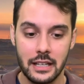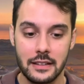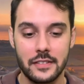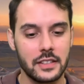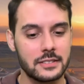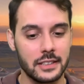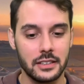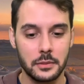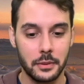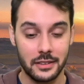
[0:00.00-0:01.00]
that the
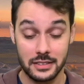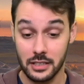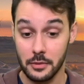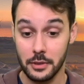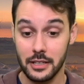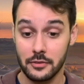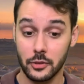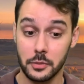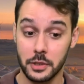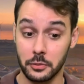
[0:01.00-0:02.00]
solid parts of the block
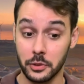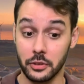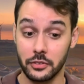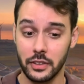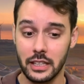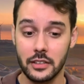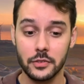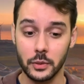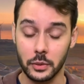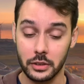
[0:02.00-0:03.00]
formed a roof and a
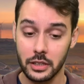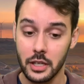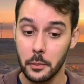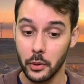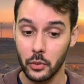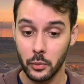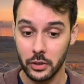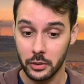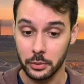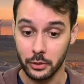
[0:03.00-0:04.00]
floor, both
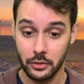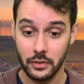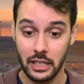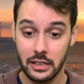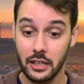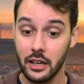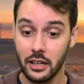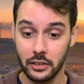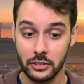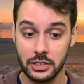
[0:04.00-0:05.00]
waterproof, and the
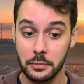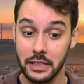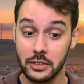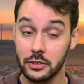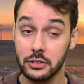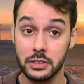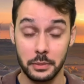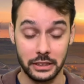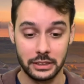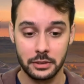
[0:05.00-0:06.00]
hollows made two
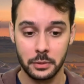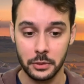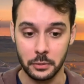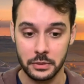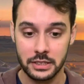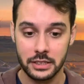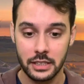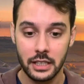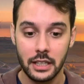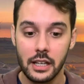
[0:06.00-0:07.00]
spacious rooms.
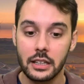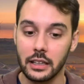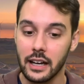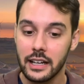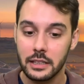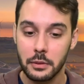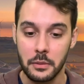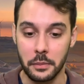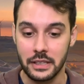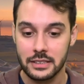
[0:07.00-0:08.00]
Lined
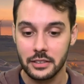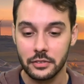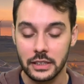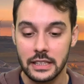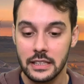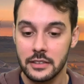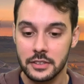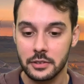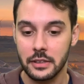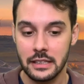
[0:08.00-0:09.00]
with bits of leaves,
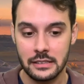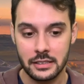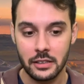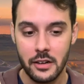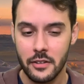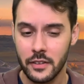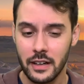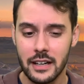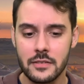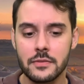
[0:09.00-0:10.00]
grass, cloth,
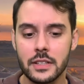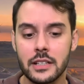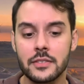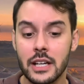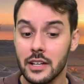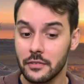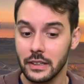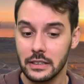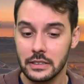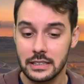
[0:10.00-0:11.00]
cotton fluff,
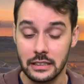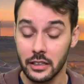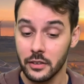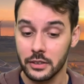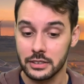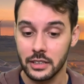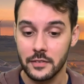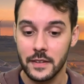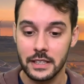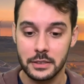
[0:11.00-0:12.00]
feathers, and other
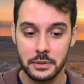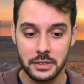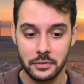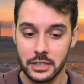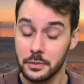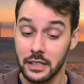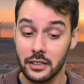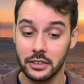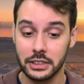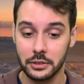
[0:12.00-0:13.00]
soft things Miss Frisby and
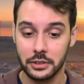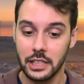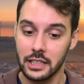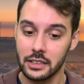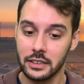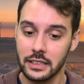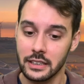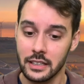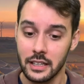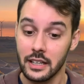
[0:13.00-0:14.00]
her children had
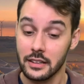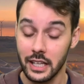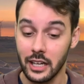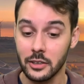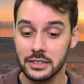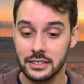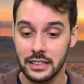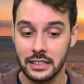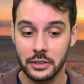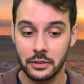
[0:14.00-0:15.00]
collected, the house
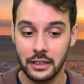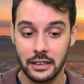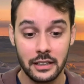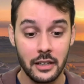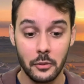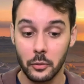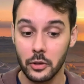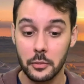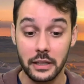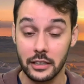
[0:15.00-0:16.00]
stayed dry,
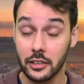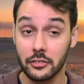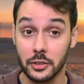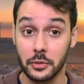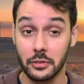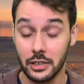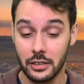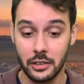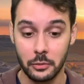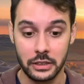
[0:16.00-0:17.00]
warm, and comfortable
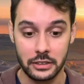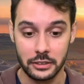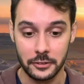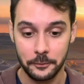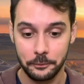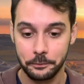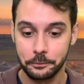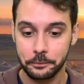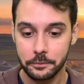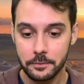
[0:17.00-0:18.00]
all winter.
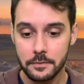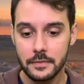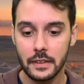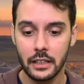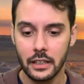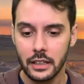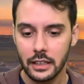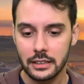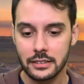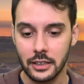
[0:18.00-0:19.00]

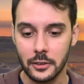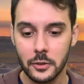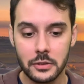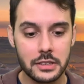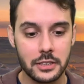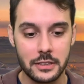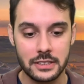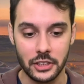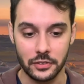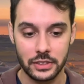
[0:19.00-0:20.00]
A tunnel to the
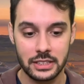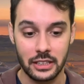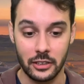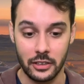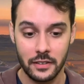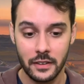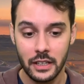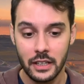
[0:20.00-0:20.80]
surface earth